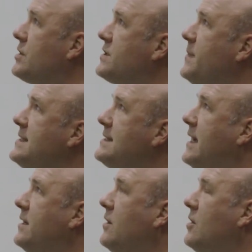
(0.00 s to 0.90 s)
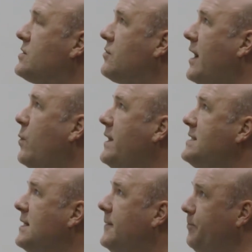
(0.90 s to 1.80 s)
Smith and also Greg
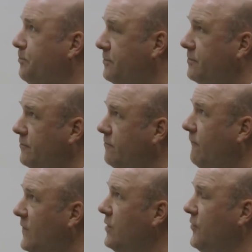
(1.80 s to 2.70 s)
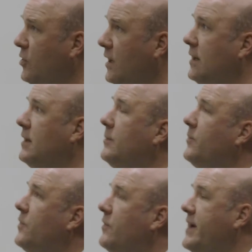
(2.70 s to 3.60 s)
Winter for
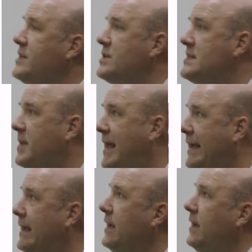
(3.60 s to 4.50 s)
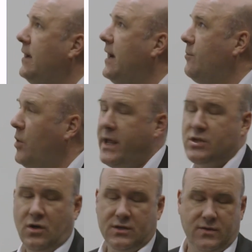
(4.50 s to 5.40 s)
phage display. And
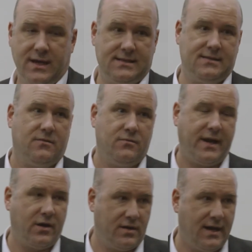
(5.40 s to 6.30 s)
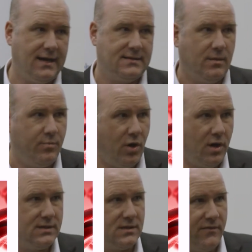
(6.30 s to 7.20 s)
Monash also has recognized the
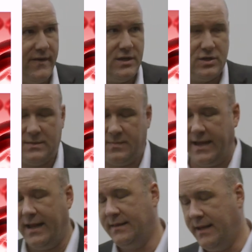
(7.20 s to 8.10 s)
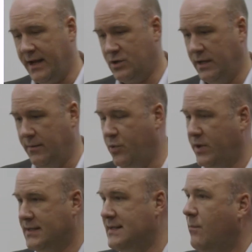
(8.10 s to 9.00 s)
importance of phage display, and they're actually
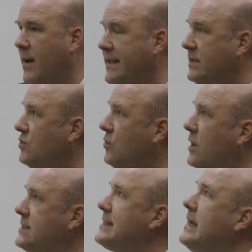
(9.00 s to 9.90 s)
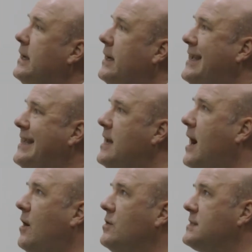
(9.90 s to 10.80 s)
putting some money towards an
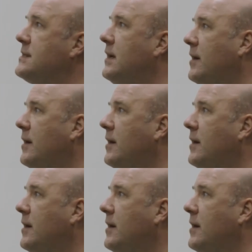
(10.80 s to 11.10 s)
in-house